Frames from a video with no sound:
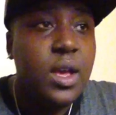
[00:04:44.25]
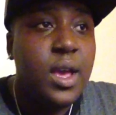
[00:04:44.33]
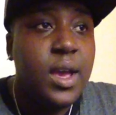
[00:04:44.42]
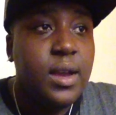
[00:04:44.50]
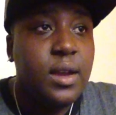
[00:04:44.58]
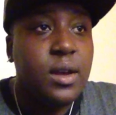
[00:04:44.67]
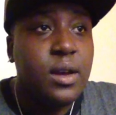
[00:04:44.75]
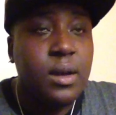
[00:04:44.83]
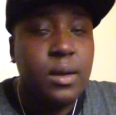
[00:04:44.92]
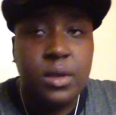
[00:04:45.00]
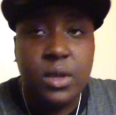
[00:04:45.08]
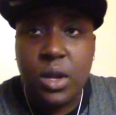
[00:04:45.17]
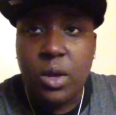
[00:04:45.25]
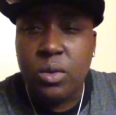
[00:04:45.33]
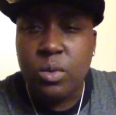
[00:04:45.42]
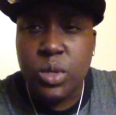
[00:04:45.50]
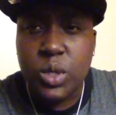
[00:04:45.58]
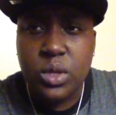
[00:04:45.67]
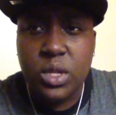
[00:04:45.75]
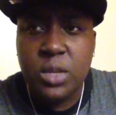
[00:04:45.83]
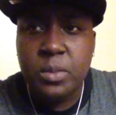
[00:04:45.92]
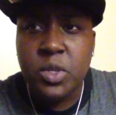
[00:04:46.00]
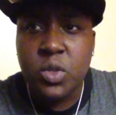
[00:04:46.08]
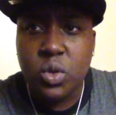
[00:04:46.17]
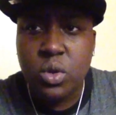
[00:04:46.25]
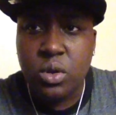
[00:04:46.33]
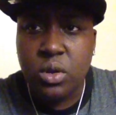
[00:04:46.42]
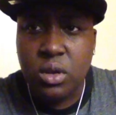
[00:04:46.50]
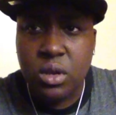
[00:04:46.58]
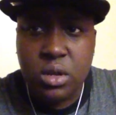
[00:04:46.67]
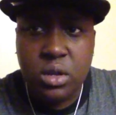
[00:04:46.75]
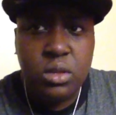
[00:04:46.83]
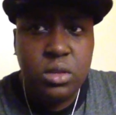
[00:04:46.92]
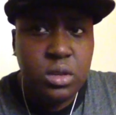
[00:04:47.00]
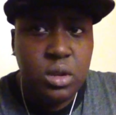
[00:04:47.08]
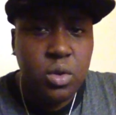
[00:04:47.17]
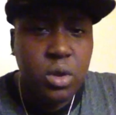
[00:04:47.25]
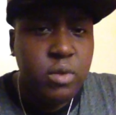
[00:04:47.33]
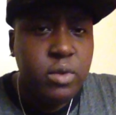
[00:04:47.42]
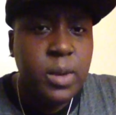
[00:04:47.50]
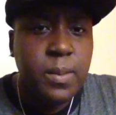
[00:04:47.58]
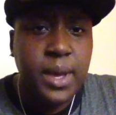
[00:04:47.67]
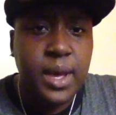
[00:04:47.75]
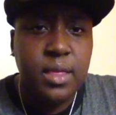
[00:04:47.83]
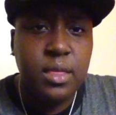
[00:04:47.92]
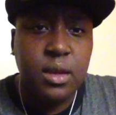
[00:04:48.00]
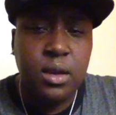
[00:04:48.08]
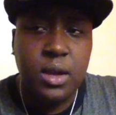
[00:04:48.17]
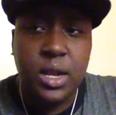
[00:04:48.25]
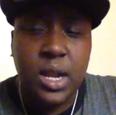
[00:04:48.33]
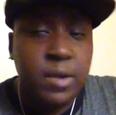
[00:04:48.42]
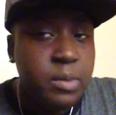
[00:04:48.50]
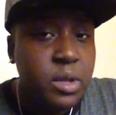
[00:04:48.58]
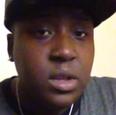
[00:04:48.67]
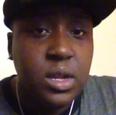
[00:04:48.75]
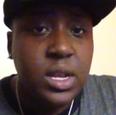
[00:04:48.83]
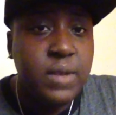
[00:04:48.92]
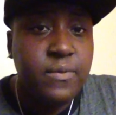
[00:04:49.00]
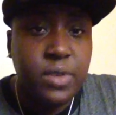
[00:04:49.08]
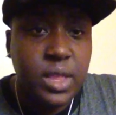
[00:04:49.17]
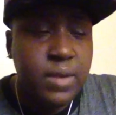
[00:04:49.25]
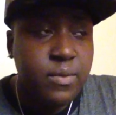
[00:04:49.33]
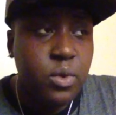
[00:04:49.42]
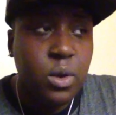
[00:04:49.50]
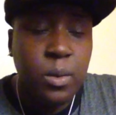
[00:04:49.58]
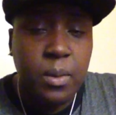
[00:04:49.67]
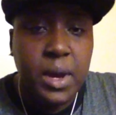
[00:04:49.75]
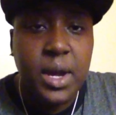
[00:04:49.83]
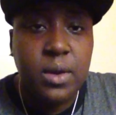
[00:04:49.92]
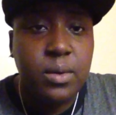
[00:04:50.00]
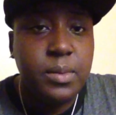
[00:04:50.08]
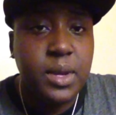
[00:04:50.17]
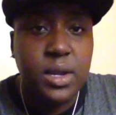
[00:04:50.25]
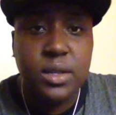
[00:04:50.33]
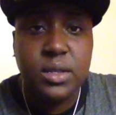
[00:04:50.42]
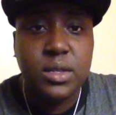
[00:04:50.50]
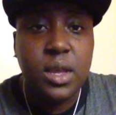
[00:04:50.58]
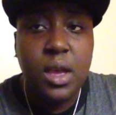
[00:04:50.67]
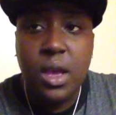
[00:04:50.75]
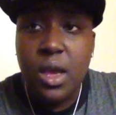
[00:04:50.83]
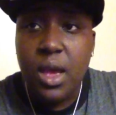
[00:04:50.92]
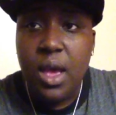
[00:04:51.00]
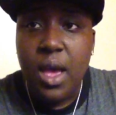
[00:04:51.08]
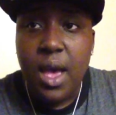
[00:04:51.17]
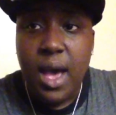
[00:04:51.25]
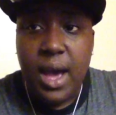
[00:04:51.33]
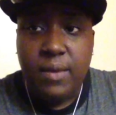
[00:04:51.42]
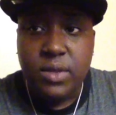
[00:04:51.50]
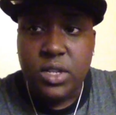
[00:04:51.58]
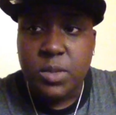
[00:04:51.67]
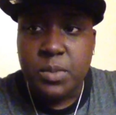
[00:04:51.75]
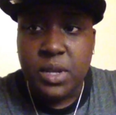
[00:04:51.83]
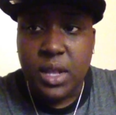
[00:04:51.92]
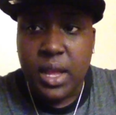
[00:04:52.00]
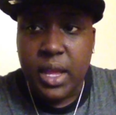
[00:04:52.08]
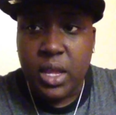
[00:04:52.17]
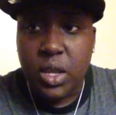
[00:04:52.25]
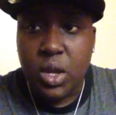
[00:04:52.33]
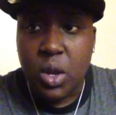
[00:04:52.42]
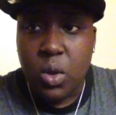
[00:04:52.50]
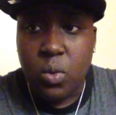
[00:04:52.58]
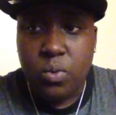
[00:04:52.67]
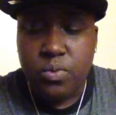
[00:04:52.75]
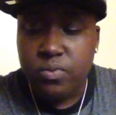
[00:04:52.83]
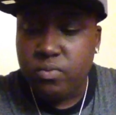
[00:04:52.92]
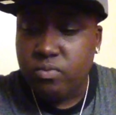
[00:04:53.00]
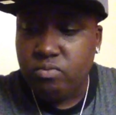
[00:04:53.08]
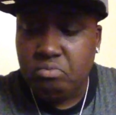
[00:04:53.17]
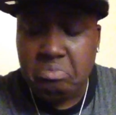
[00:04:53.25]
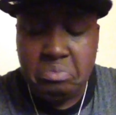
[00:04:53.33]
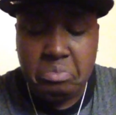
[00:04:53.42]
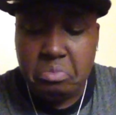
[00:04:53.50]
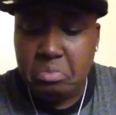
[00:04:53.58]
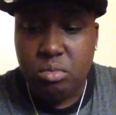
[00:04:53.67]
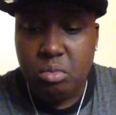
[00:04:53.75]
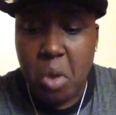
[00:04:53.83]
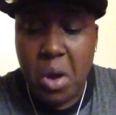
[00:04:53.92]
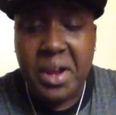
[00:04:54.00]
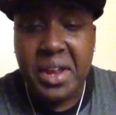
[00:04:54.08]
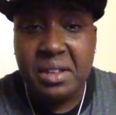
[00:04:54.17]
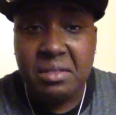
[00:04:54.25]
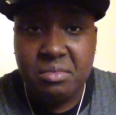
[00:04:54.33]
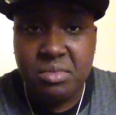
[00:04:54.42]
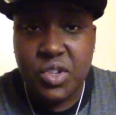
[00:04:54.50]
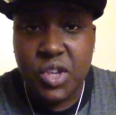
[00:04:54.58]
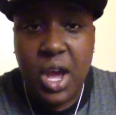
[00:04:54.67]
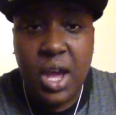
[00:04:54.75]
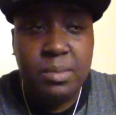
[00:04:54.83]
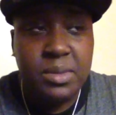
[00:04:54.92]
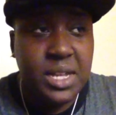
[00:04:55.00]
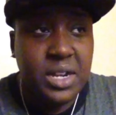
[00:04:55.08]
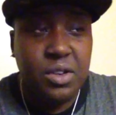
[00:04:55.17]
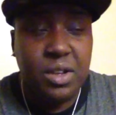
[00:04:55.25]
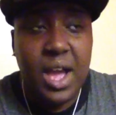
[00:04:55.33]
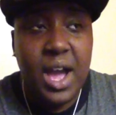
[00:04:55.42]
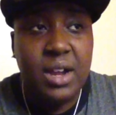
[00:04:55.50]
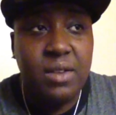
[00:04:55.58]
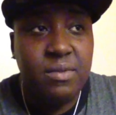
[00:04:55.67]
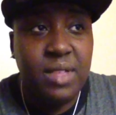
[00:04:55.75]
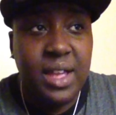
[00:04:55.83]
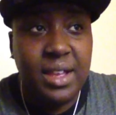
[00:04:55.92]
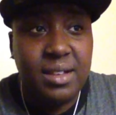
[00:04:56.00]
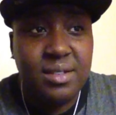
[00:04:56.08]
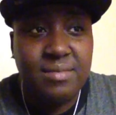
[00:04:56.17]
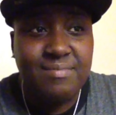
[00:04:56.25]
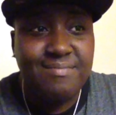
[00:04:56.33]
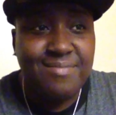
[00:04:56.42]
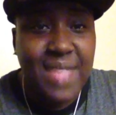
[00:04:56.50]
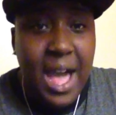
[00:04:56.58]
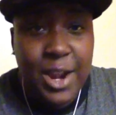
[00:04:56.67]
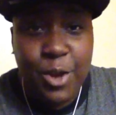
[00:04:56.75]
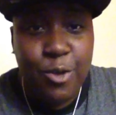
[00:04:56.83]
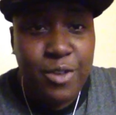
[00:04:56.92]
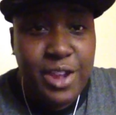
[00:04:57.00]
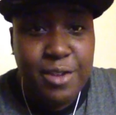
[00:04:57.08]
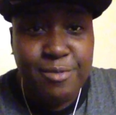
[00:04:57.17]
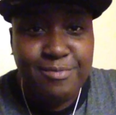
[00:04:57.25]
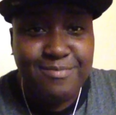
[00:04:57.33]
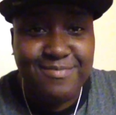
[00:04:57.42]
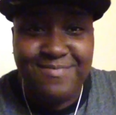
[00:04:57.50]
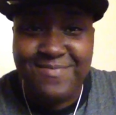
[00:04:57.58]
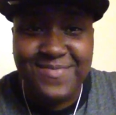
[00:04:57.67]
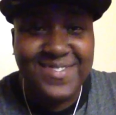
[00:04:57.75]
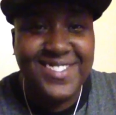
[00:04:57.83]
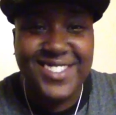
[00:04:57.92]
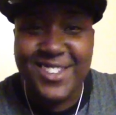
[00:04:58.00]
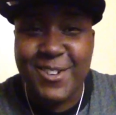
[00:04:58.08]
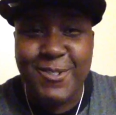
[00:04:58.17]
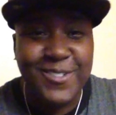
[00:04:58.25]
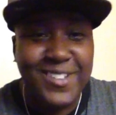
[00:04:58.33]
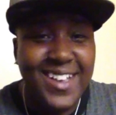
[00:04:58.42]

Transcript: and, you know, which will lead me to a good, you know, career path. And I've been looking for that for a while, because I've just been, like, you know, working jobs that are kind of, like, not a career. So